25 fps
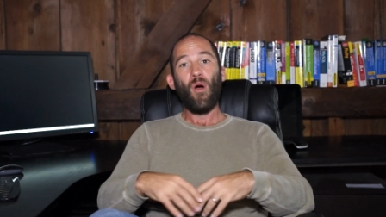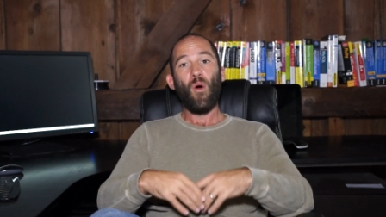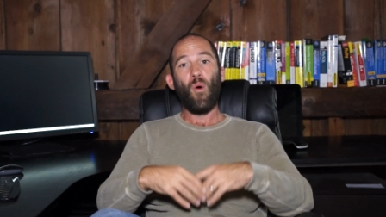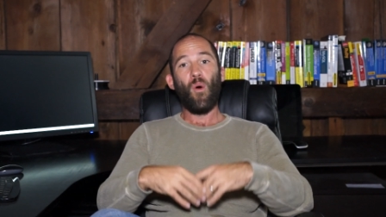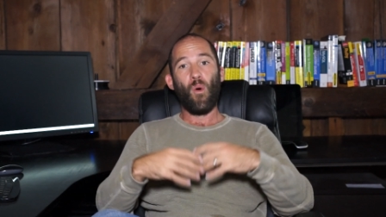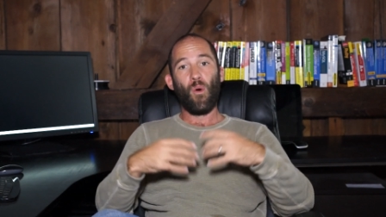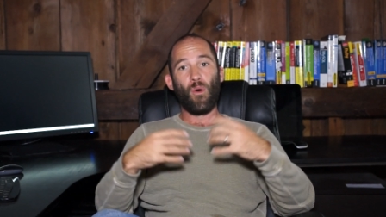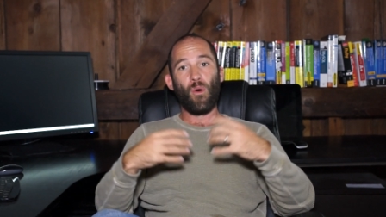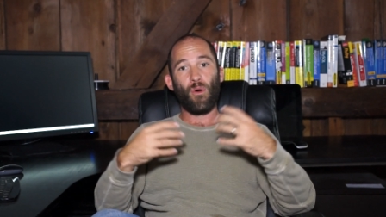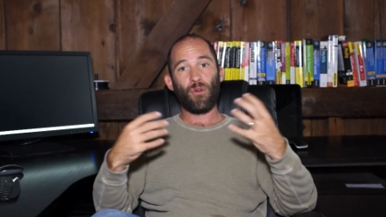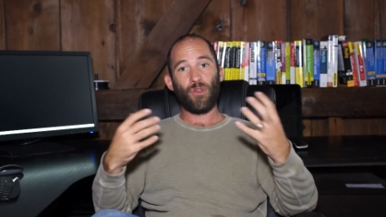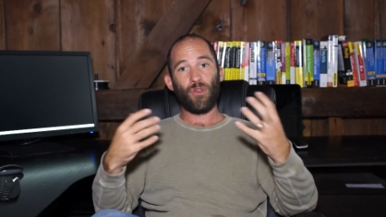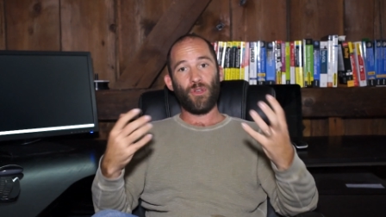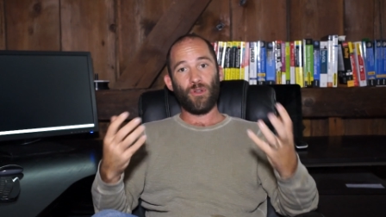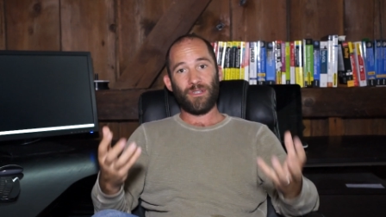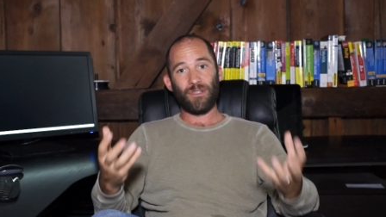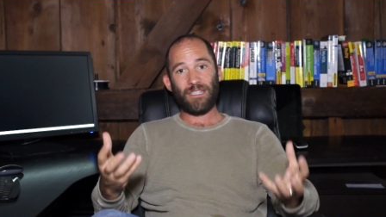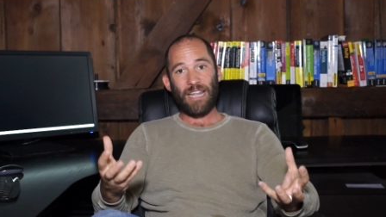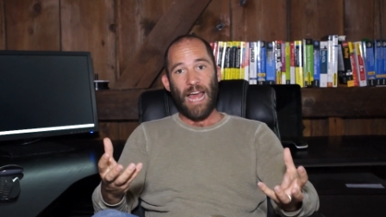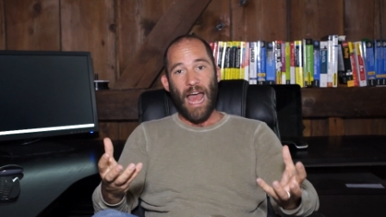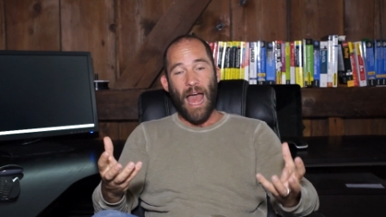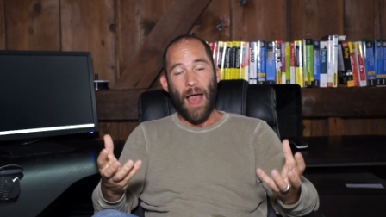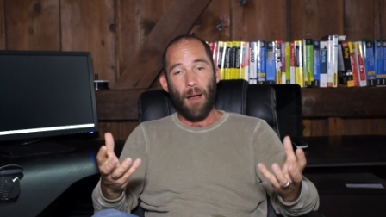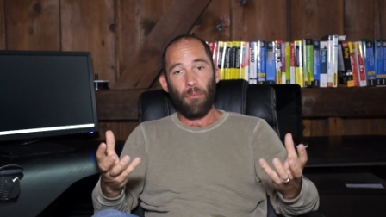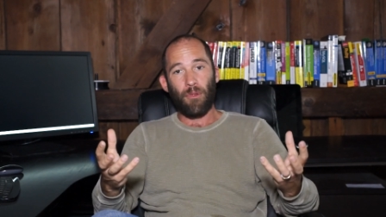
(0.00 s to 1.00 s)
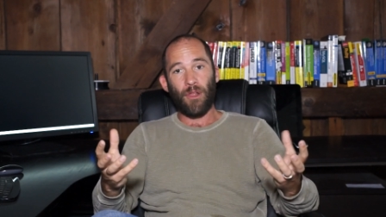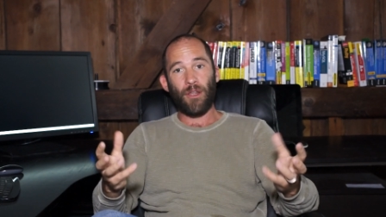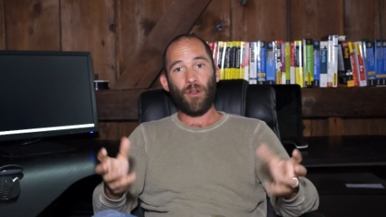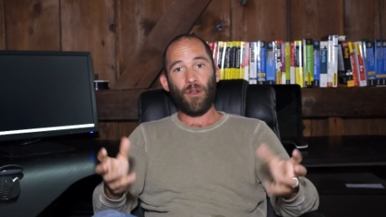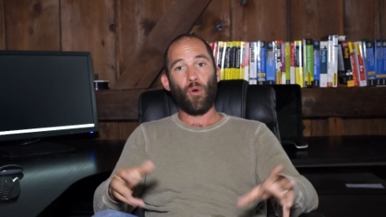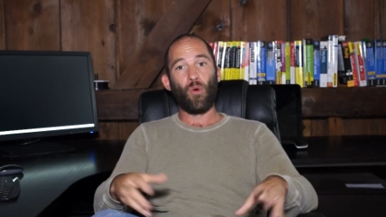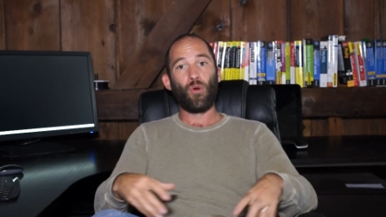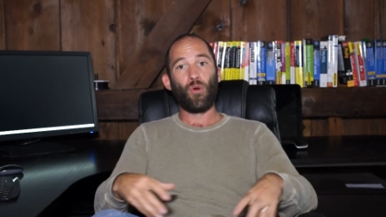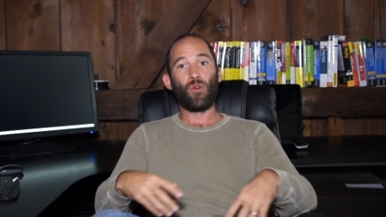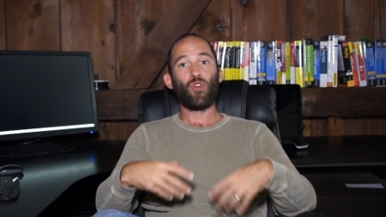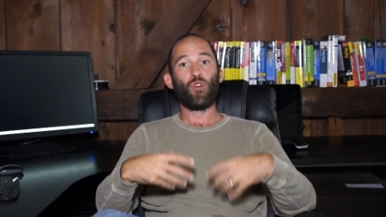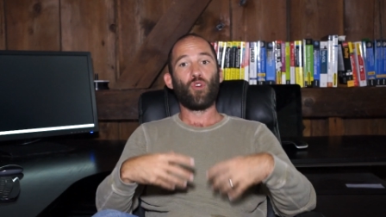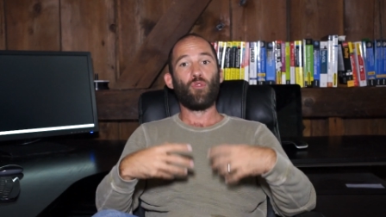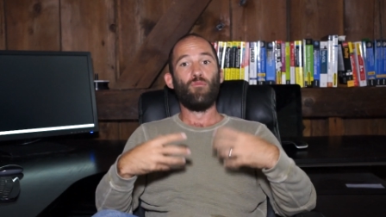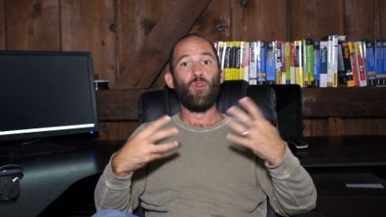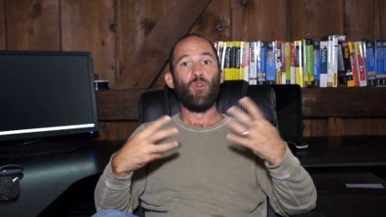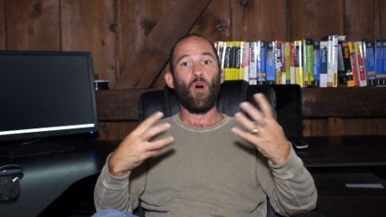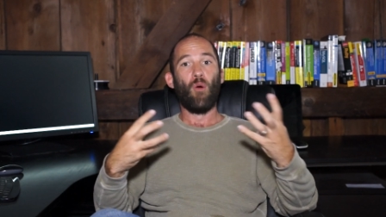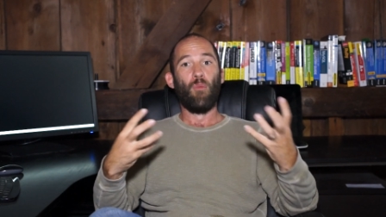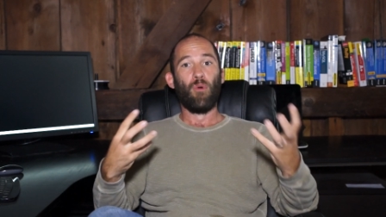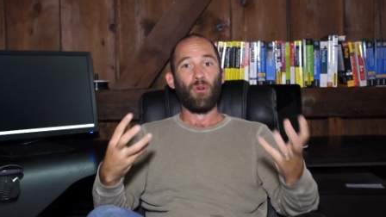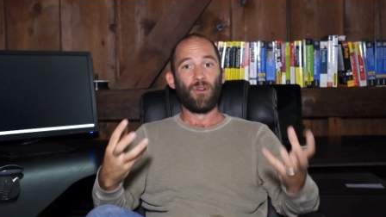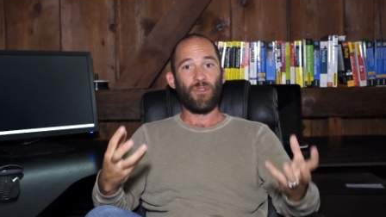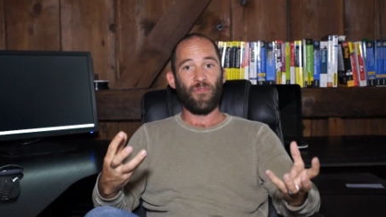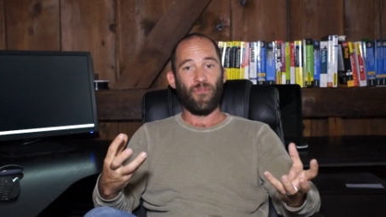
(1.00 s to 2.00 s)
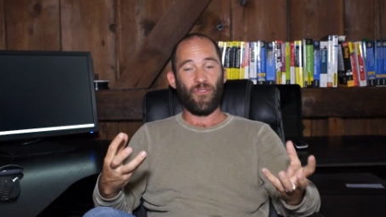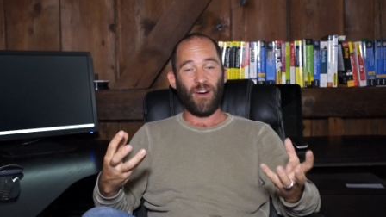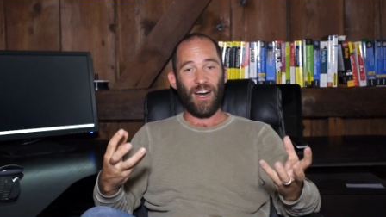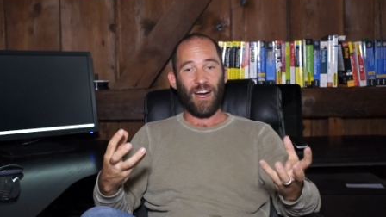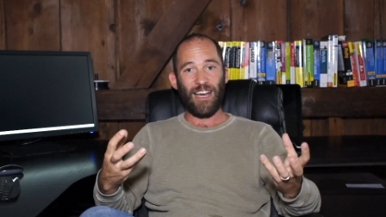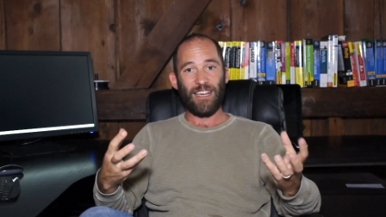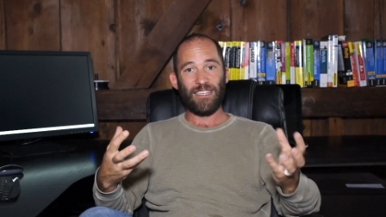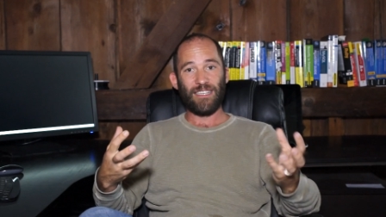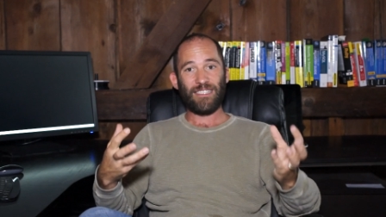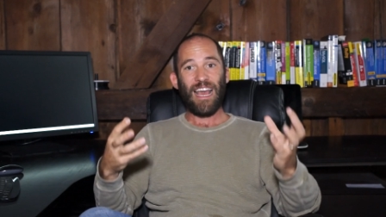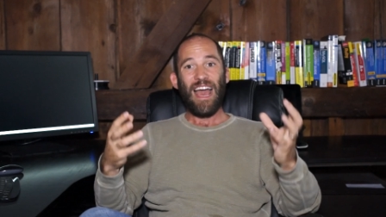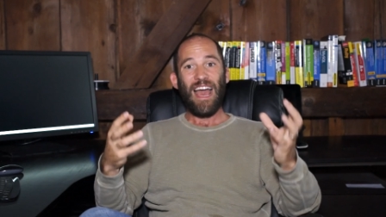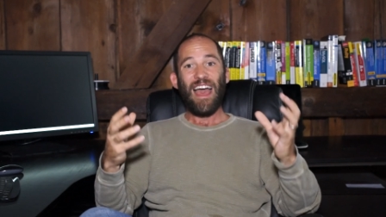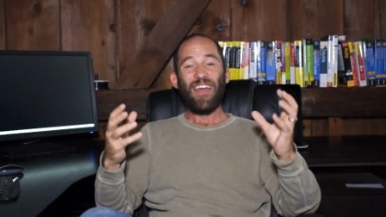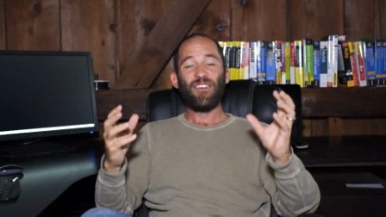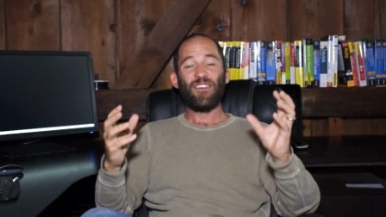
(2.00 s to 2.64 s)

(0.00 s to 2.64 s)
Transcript: or your tablet or your mobile device.